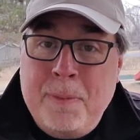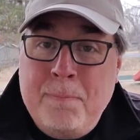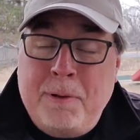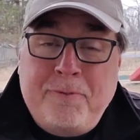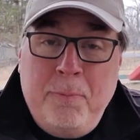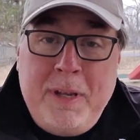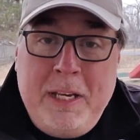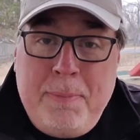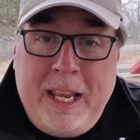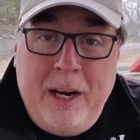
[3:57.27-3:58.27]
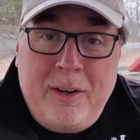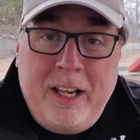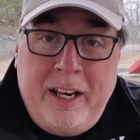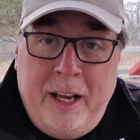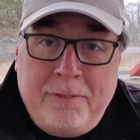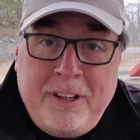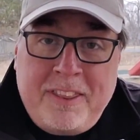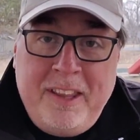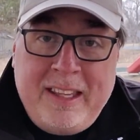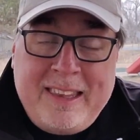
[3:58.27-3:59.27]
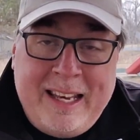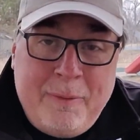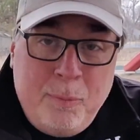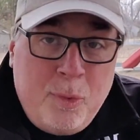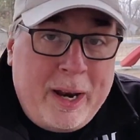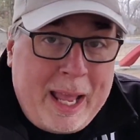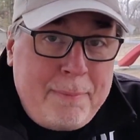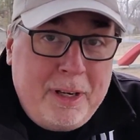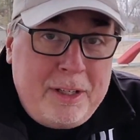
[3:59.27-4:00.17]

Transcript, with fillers: But for me to be arrogant enough to think that what I'm going to